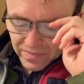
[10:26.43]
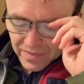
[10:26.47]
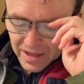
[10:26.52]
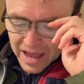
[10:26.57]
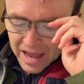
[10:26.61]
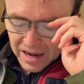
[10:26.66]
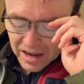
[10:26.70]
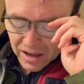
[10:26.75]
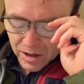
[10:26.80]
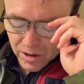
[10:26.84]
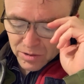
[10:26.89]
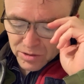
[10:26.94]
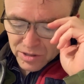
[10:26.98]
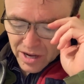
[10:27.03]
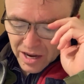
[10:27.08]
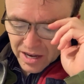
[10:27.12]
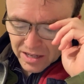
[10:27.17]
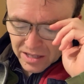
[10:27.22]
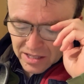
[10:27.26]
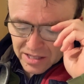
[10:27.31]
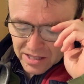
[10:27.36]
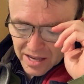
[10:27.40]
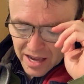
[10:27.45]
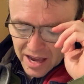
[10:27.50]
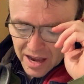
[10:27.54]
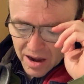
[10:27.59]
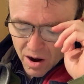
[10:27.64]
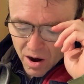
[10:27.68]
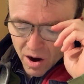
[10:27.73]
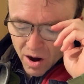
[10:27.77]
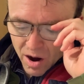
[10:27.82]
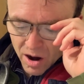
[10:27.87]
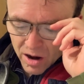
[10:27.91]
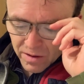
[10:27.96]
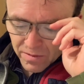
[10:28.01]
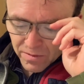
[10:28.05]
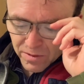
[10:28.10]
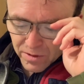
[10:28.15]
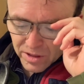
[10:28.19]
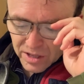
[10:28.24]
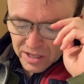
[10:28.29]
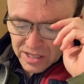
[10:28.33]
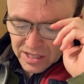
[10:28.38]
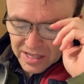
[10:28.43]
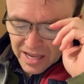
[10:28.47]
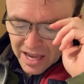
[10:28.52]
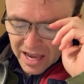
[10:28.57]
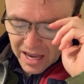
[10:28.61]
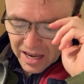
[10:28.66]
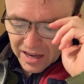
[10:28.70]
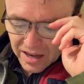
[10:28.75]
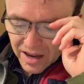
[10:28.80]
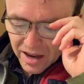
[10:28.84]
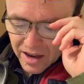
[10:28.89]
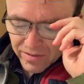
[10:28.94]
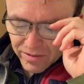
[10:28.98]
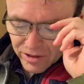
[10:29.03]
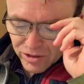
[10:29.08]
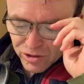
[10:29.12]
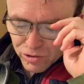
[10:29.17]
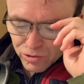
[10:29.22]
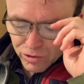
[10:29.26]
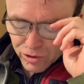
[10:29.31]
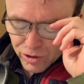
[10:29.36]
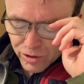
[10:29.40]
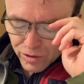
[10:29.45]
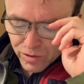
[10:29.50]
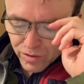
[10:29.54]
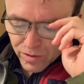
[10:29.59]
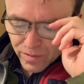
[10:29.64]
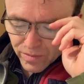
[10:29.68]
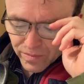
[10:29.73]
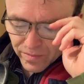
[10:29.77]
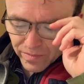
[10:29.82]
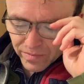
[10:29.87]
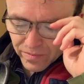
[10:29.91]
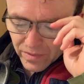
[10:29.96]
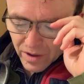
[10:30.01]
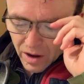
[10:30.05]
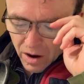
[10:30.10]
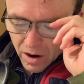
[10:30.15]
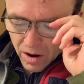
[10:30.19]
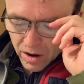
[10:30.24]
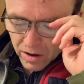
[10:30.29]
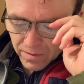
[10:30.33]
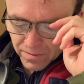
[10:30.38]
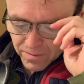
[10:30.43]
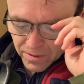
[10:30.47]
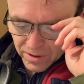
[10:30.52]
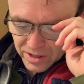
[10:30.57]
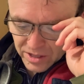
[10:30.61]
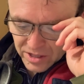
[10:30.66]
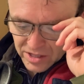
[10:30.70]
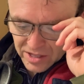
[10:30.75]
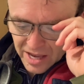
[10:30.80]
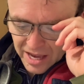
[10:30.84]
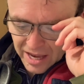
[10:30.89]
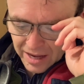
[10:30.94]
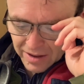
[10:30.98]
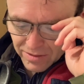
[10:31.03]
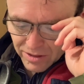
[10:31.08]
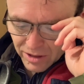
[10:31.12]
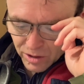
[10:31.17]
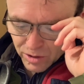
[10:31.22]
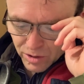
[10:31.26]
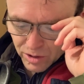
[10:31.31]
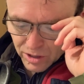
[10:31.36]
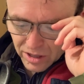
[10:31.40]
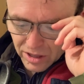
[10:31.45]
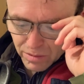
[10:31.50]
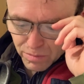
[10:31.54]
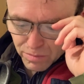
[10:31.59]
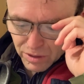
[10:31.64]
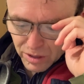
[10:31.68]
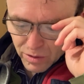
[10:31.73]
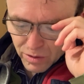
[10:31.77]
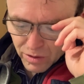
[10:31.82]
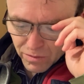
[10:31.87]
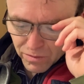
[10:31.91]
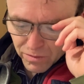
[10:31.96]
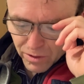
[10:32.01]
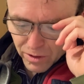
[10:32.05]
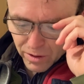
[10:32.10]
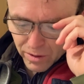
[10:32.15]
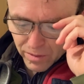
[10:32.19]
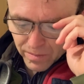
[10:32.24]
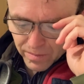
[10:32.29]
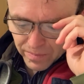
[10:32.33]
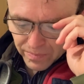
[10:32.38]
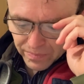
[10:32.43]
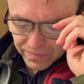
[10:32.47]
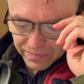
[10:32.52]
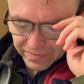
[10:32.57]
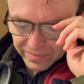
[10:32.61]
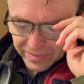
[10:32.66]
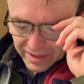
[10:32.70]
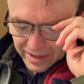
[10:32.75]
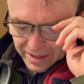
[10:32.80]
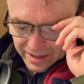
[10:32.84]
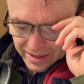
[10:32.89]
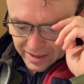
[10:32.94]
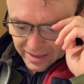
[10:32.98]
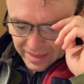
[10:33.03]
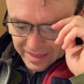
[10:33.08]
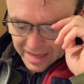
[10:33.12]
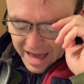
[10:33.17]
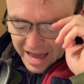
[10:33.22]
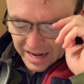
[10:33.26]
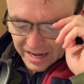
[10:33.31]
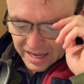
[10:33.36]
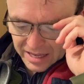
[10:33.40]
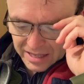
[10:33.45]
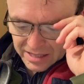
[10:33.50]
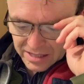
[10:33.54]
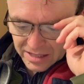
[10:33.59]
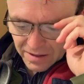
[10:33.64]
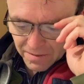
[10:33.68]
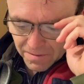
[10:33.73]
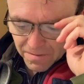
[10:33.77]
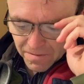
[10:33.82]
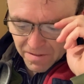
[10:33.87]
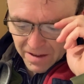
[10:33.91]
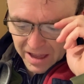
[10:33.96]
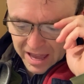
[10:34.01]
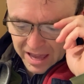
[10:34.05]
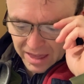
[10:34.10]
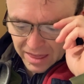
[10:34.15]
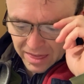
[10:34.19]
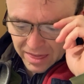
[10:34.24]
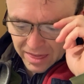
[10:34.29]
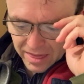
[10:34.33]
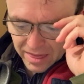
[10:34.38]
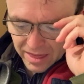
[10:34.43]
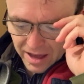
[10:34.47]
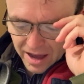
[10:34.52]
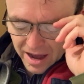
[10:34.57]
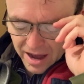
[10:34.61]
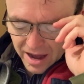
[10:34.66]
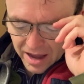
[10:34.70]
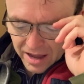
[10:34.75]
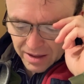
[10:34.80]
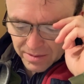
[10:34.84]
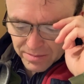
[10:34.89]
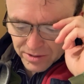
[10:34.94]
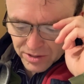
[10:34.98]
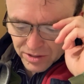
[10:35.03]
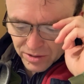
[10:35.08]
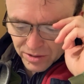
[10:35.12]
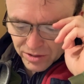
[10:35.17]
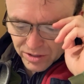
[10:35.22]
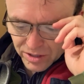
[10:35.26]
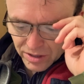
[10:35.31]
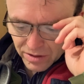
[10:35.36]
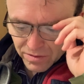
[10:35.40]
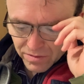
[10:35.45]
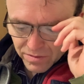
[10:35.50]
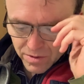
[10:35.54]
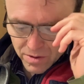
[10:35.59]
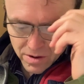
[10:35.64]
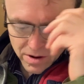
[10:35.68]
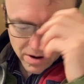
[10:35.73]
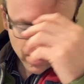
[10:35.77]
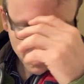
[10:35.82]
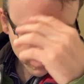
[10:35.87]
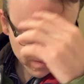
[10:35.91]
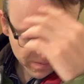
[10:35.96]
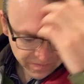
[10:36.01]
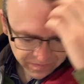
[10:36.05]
And he goes on to say, "Art for the sake of the true. Art for the sake of the good and the beautiful. That is the faith I am searching for."